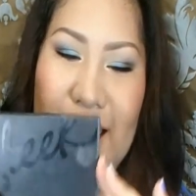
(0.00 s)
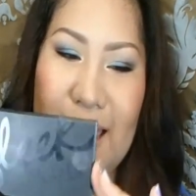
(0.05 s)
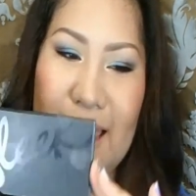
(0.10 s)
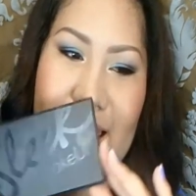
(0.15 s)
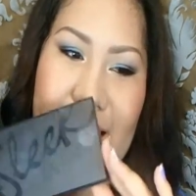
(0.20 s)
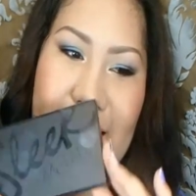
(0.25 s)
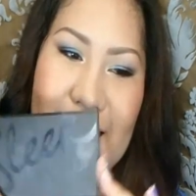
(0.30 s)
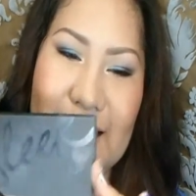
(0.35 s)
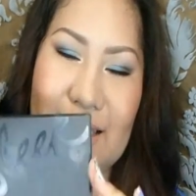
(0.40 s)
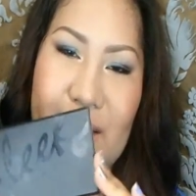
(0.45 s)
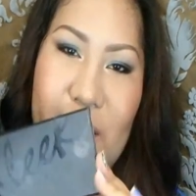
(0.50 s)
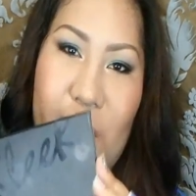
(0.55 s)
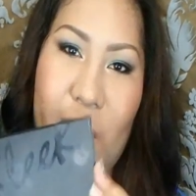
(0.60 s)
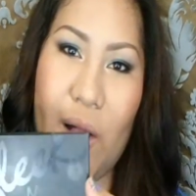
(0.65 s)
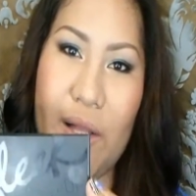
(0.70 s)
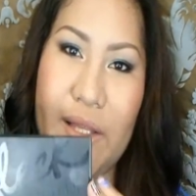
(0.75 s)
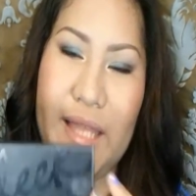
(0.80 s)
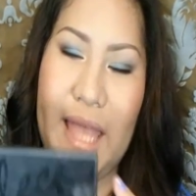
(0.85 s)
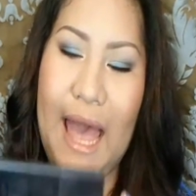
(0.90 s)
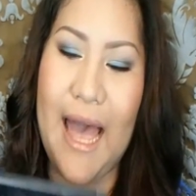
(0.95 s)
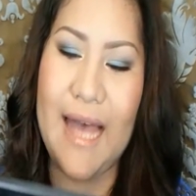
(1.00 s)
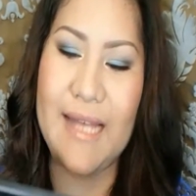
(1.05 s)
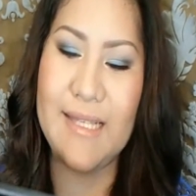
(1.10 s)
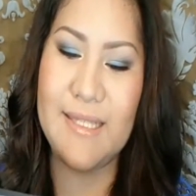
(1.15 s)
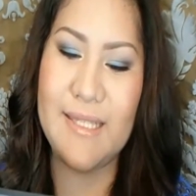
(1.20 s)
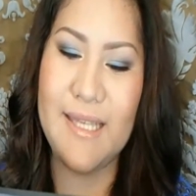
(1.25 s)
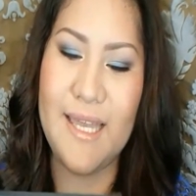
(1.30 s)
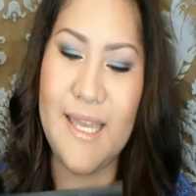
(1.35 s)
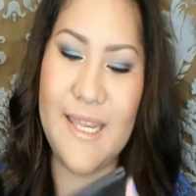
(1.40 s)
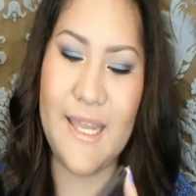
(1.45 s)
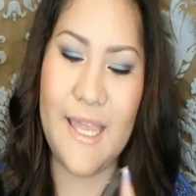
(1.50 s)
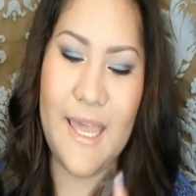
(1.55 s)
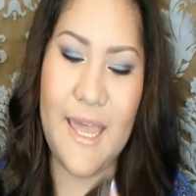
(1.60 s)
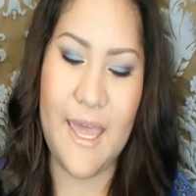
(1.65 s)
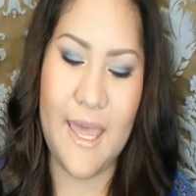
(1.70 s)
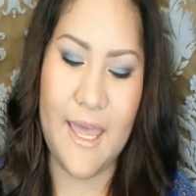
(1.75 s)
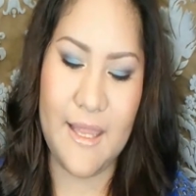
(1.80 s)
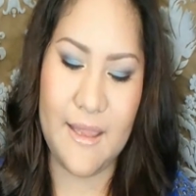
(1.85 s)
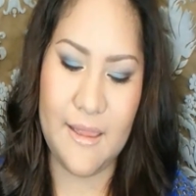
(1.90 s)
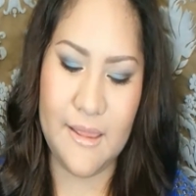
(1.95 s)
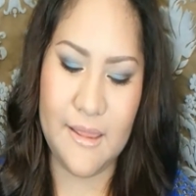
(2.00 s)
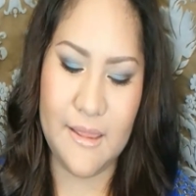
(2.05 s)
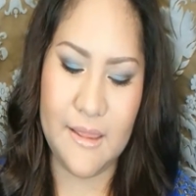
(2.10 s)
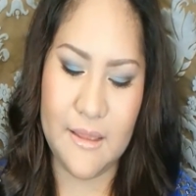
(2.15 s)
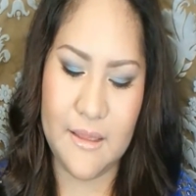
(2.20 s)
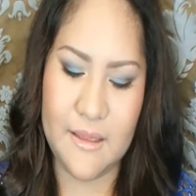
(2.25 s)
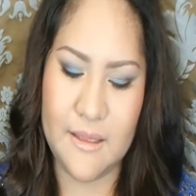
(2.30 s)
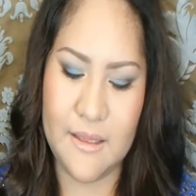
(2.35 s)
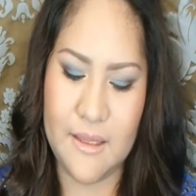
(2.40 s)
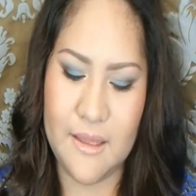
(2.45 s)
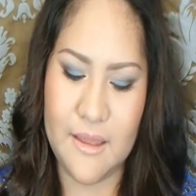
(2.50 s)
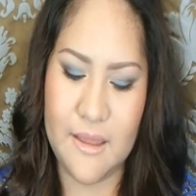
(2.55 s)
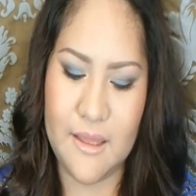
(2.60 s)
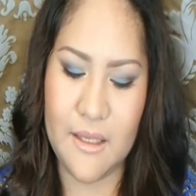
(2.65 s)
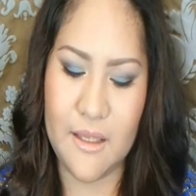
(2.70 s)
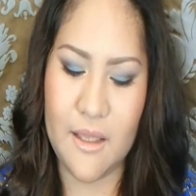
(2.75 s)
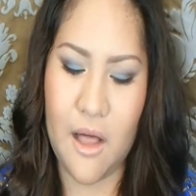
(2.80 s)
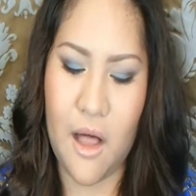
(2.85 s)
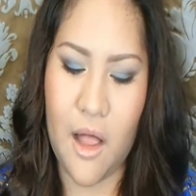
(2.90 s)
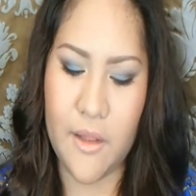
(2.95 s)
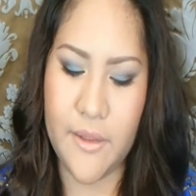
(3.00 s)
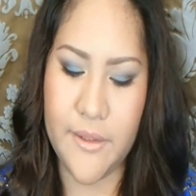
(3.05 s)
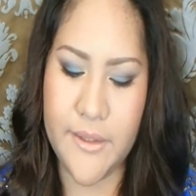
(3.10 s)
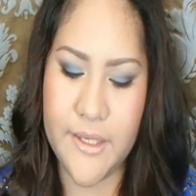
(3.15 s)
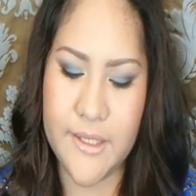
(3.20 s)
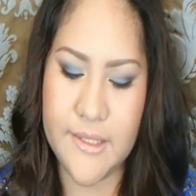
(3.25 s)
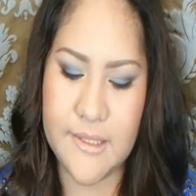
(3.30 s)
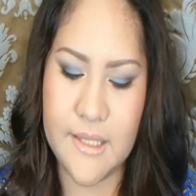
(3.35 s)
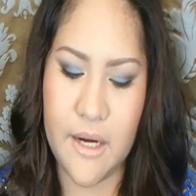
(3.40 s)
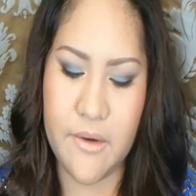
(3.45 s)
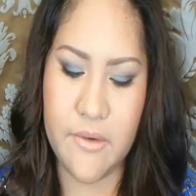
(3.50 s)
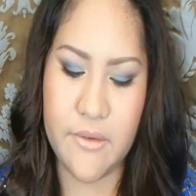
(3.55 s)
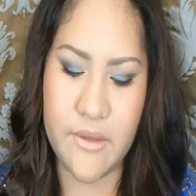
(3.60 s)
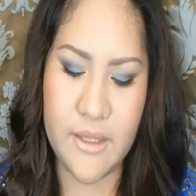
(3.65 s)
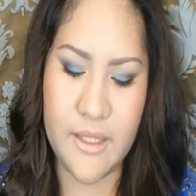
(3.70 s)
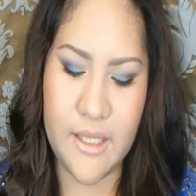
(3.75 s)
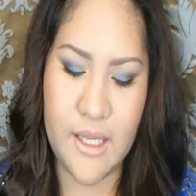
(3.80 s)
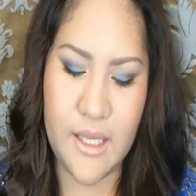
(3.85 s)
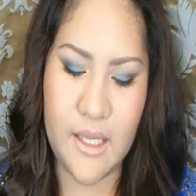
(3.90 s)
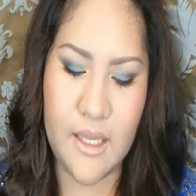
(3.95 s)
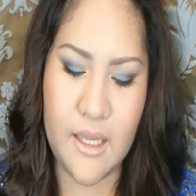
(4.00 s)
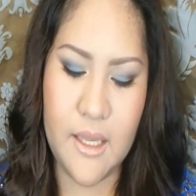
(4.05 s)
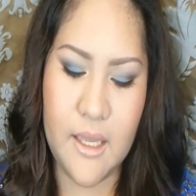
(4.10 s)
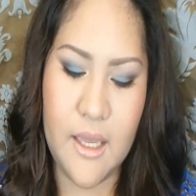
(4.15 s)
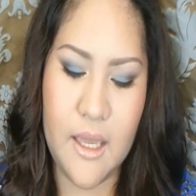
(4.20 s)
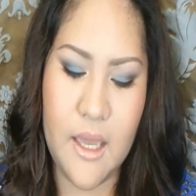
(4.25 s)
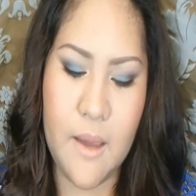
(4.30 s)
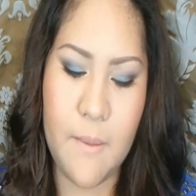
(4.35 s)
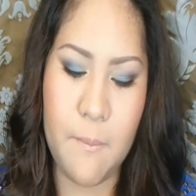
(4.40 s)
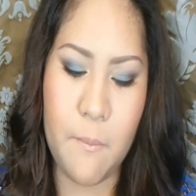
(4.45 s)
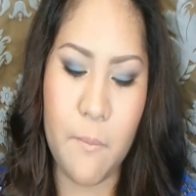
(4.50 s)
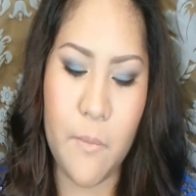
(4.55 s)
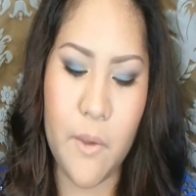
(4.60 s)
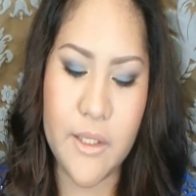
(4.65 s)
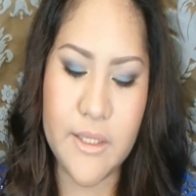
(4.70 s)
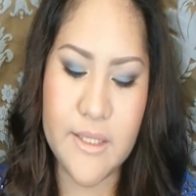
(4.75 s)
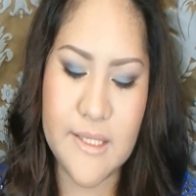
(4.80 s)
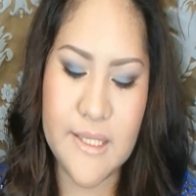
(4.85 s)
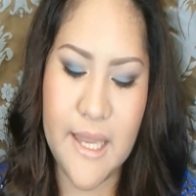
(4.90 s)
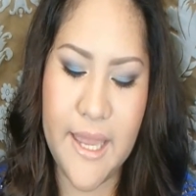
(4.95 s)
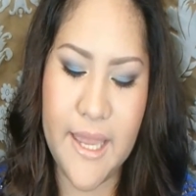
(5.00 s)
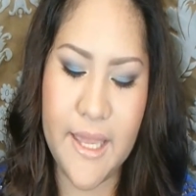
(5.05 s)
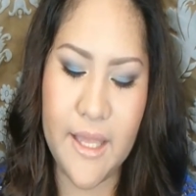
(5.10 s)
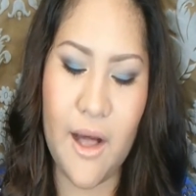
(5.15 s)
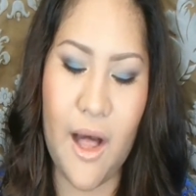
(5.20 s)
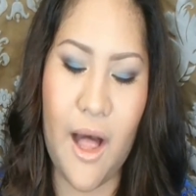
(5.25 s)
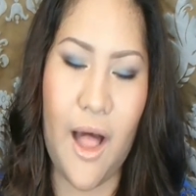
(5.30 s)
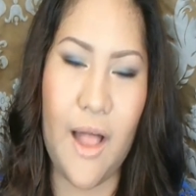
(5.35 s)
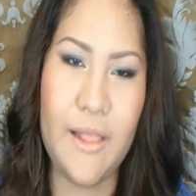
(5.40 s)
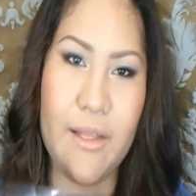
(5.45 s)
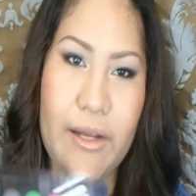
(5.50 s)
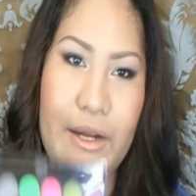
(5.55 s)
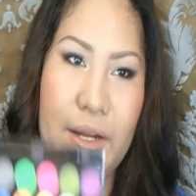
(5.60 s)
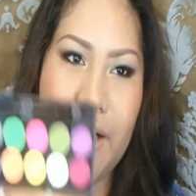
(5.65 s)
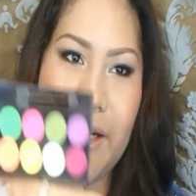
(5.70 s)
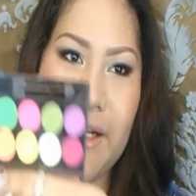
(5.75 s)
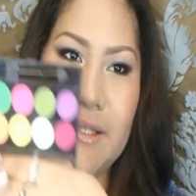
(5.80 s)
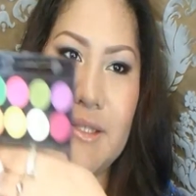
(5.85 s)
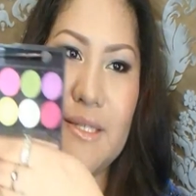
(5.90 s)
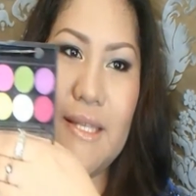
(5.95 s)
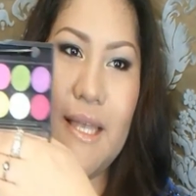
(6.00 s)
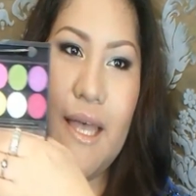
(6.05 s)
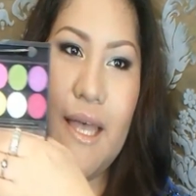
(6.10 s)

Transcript: that's called Acid, and the colors are really multicolored.